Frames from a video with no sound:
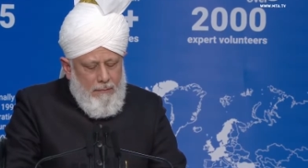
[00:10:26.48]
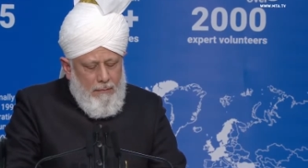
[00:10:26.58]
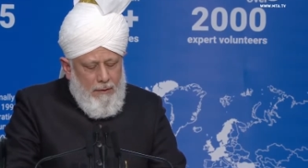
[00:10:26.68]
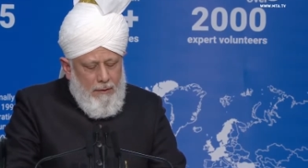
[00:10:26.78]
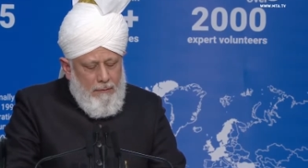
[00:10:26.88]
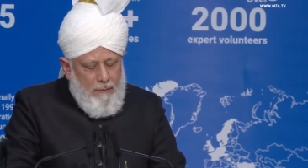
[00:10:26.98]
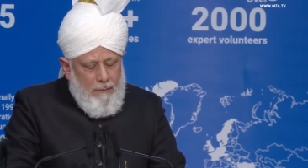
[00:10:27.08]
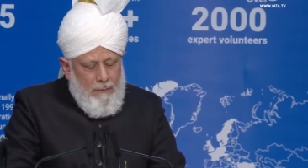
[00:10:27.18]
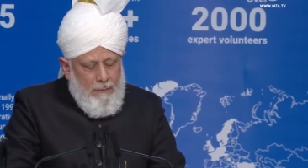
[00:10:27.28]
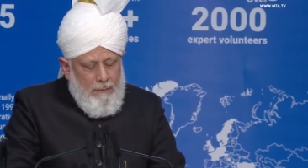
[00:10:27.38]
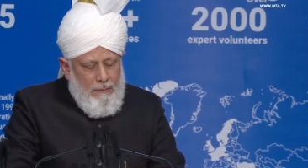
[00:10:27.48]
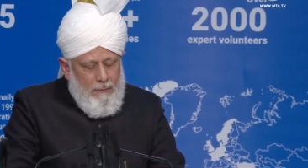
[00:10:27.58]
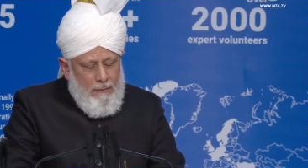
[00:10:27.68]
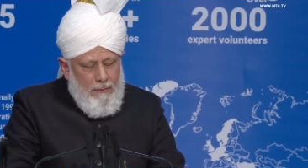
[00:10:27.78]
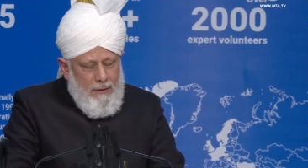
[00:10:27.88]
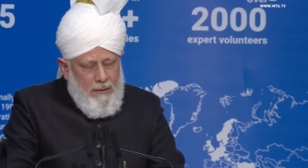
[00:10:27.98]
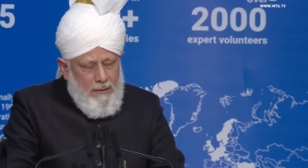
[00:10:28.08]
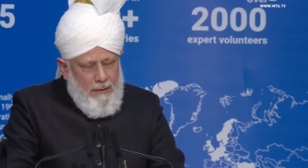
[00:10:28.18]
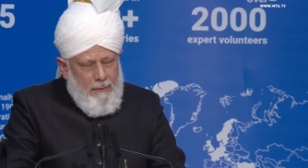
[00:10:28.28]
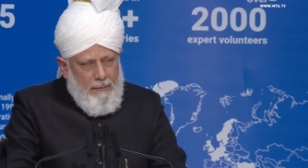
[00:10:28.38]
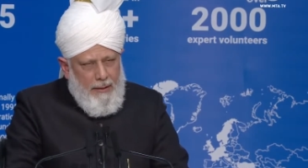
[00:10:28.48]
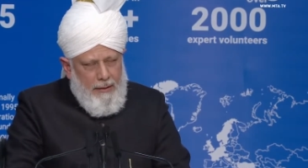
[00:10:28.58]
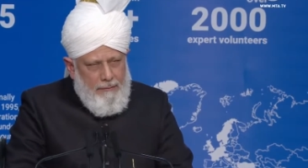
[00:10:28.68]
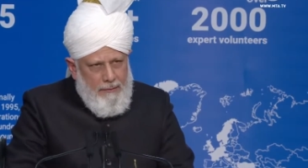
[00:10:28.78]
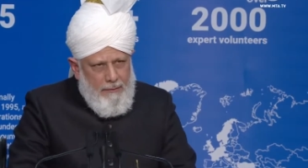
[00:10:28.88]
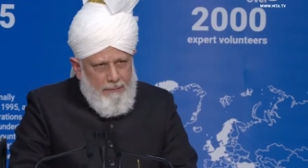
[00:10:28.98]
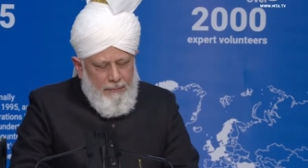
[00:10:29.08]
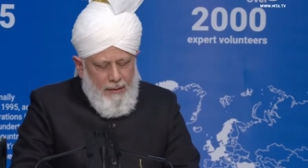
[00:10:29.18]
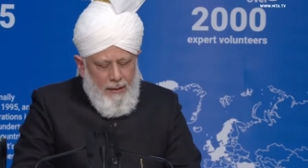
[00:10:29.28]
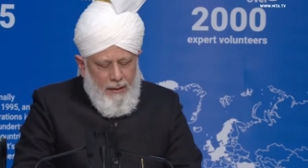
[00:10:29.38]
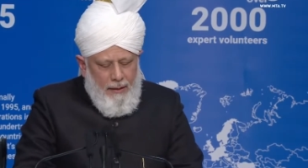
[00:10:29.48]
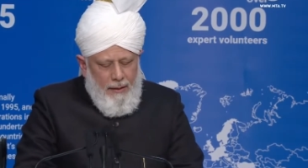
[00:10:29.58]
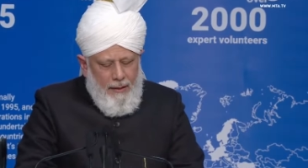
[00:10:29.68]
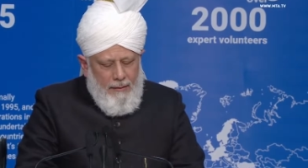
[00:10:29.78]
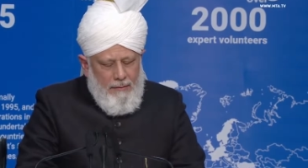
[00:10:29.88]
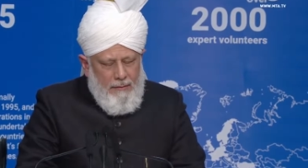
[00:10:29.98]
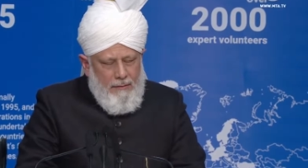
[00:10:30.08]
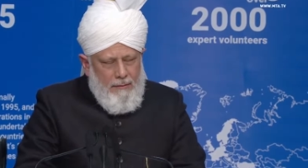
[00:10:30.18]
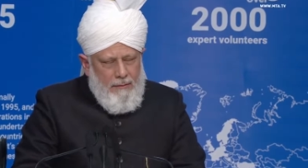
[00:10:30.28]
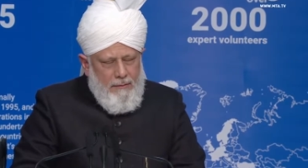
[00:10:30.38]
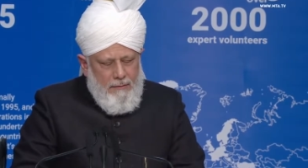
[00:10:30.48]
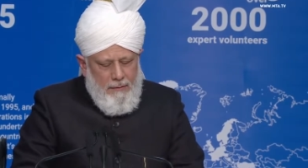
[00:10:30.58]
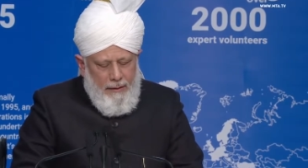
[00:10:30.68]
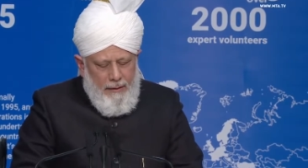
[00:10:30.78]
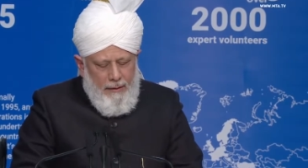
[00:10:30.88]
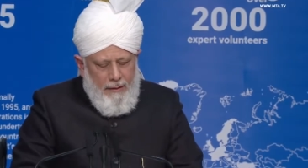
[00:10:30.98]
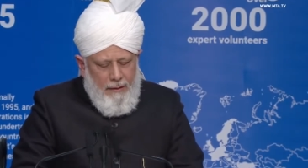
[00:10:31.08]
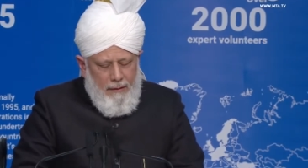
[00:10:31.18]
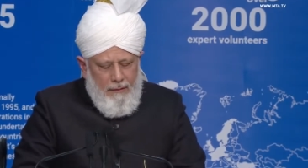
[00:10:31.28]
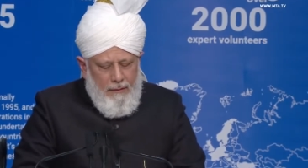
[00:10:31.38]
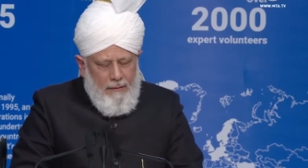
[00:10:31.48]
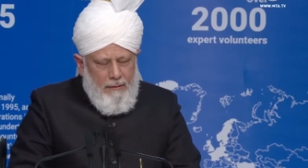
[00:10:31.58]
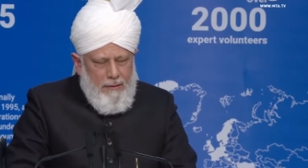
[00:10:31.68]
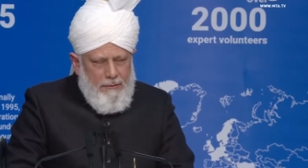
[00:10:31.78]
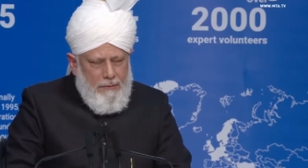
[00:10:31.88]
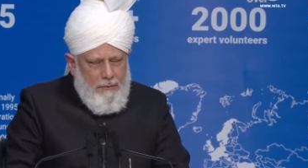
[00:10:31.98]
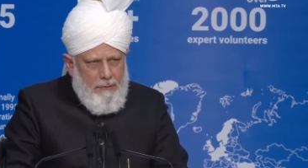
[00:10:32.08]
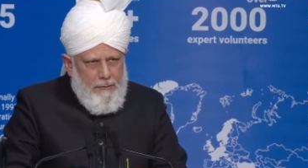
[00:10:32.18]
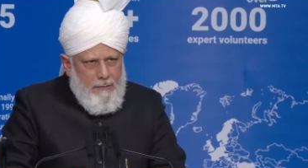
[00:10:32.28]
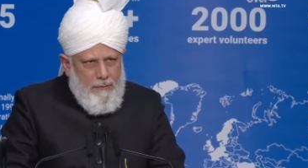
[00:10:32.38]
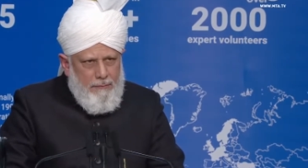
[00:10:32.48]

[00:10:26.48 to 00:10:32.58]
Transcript: uh, who, the, the deprived and the destitute.